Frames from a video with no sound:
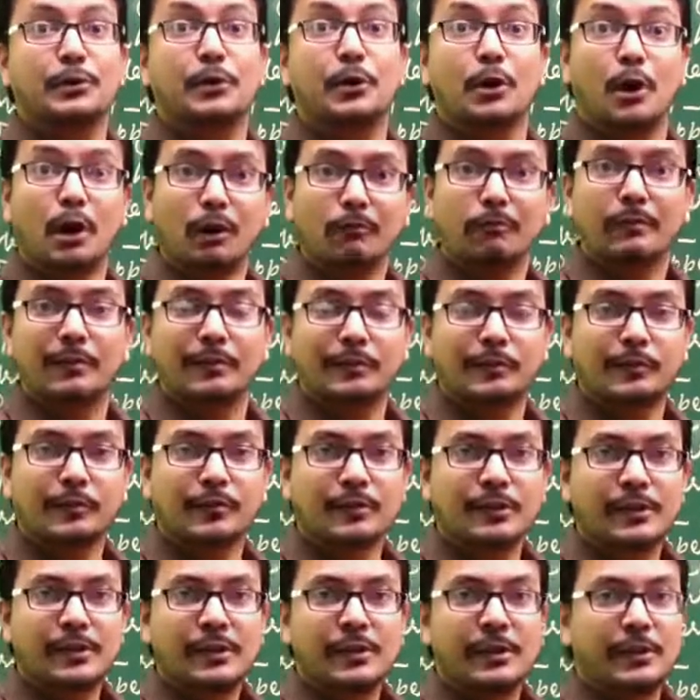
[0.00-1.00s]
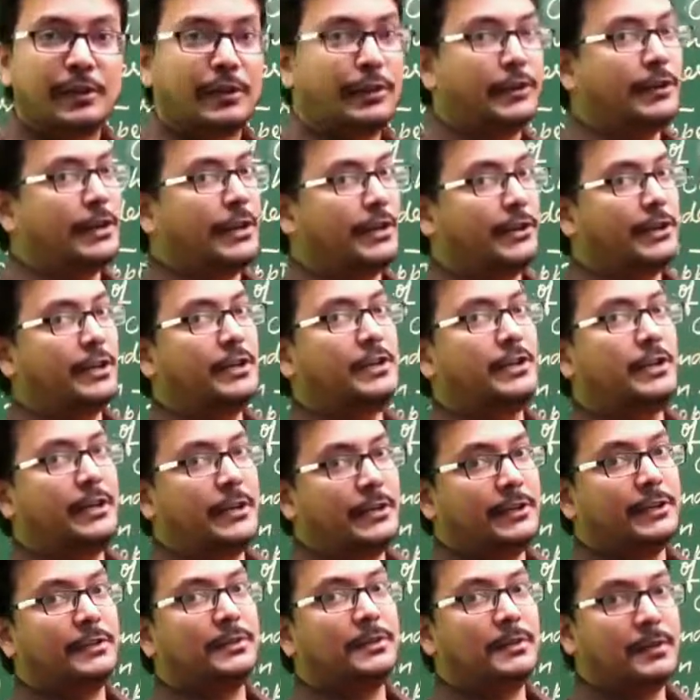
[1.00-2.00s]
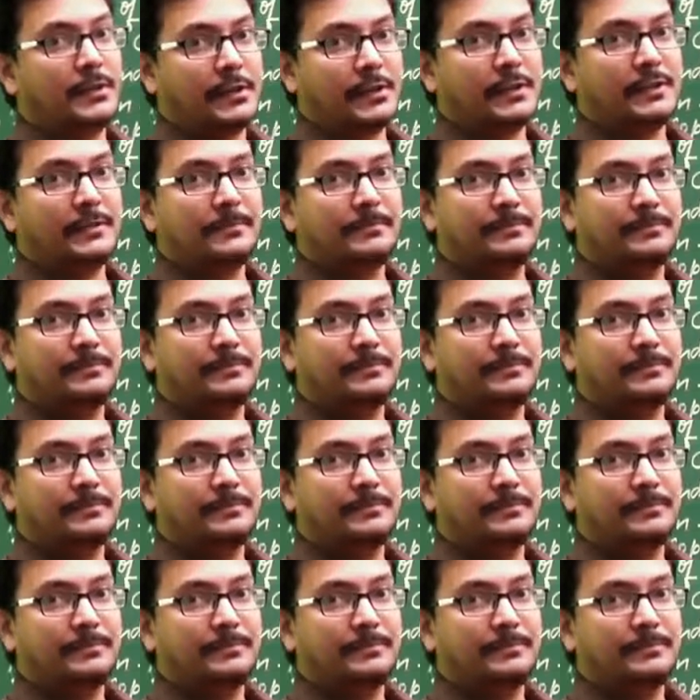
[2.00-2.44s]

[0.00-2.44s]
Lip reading: novels in 1983.